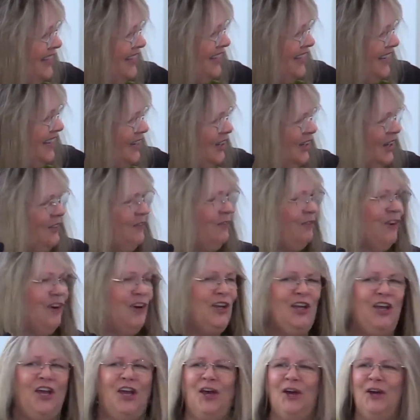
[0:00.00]
Good for
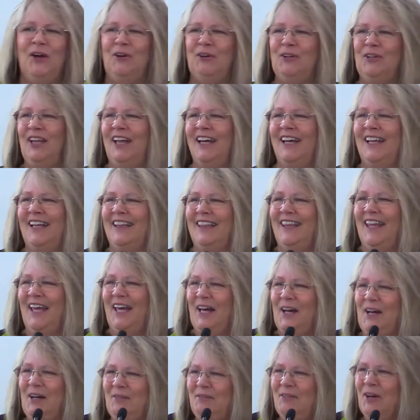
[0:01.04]
you. Look at
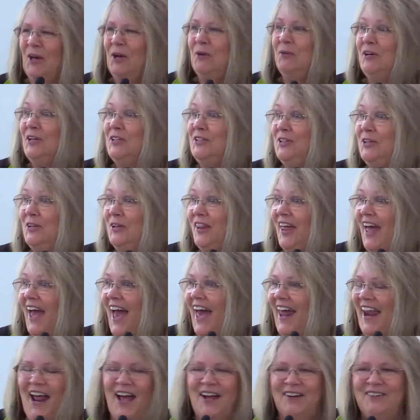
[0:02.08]
them. Who would do
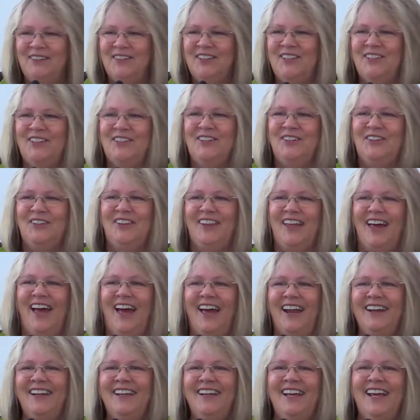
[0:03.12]
that? I wouldn't do
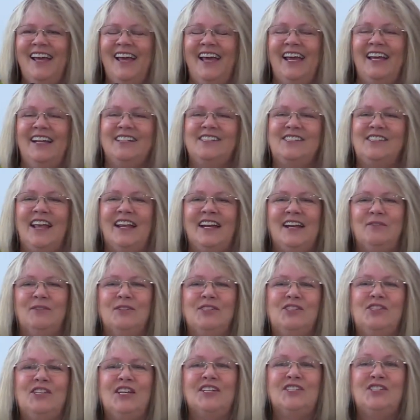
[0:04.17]
that. And, and it was
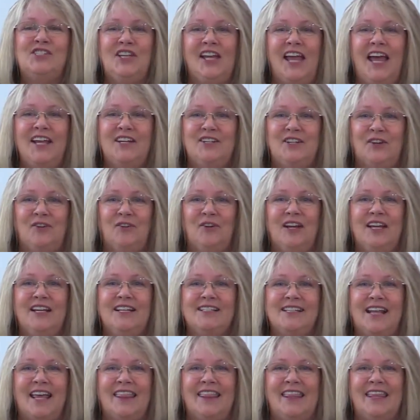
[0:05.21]
68
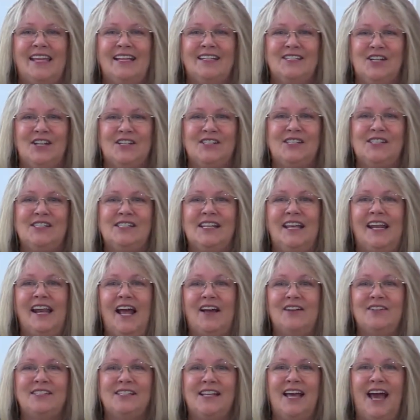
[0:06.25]
degrees, I think Jesse said
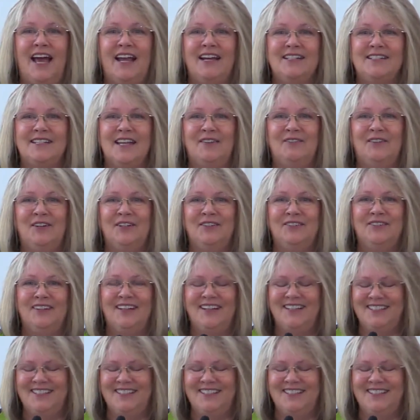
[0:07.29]
outside. Is that what it was?